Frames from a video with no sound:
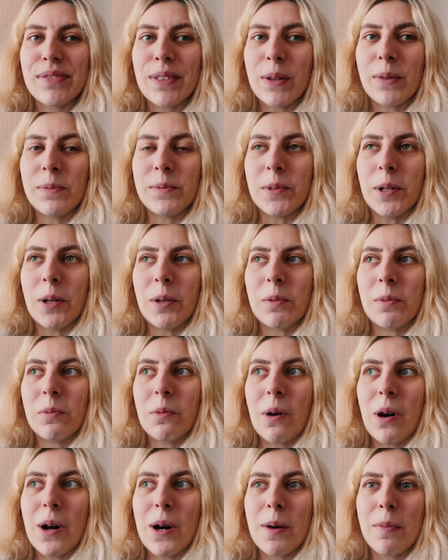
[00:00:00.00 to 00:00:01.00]
what
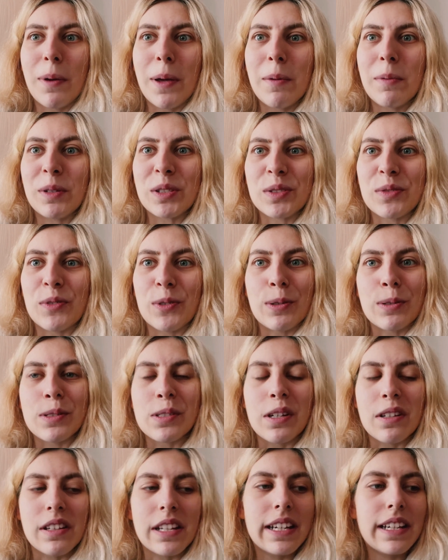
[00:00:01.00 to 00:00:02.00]
what are people's thoughts
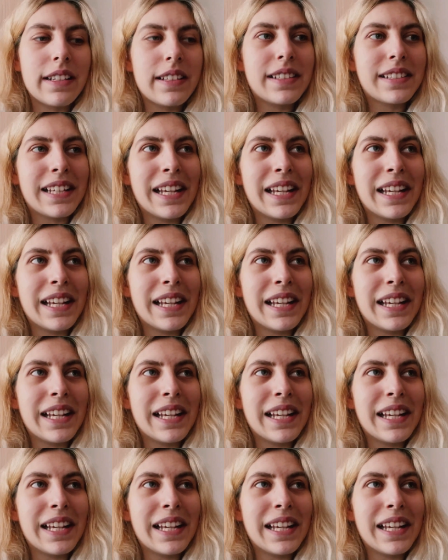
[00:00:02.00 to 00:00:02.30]
on this